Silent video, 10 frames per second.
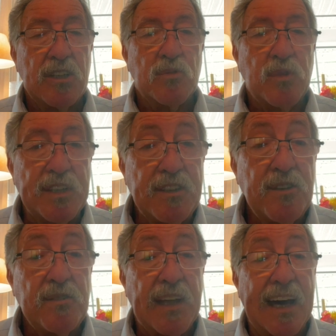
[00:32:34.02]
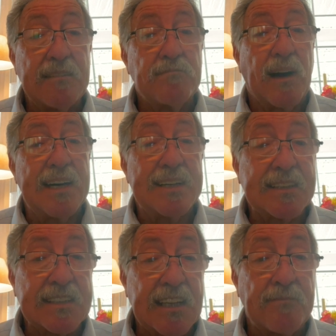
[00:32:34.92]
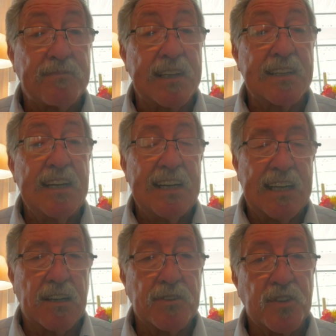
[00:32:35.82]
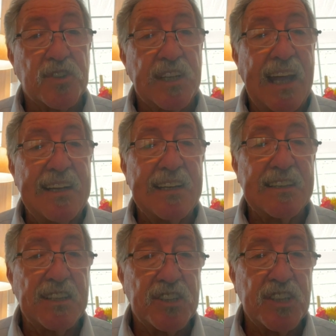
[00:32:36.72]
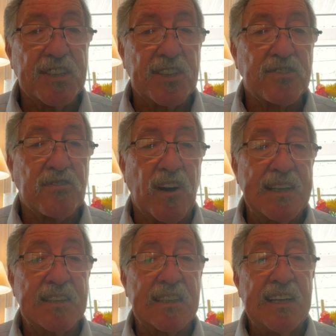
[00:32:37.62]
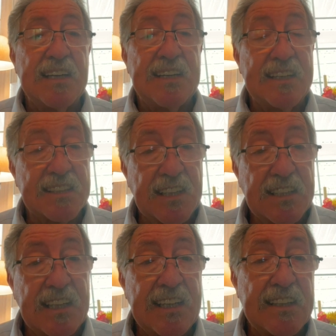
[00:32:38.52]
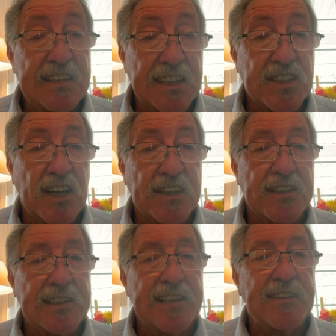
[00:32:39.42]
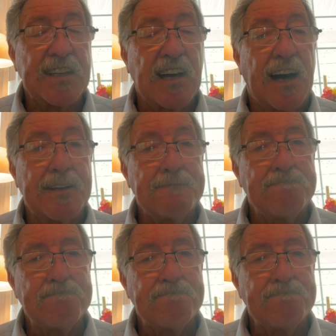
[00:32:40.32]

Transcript: We do that by accepting and understanding that Jesus Christ is indeed the Son of the living God,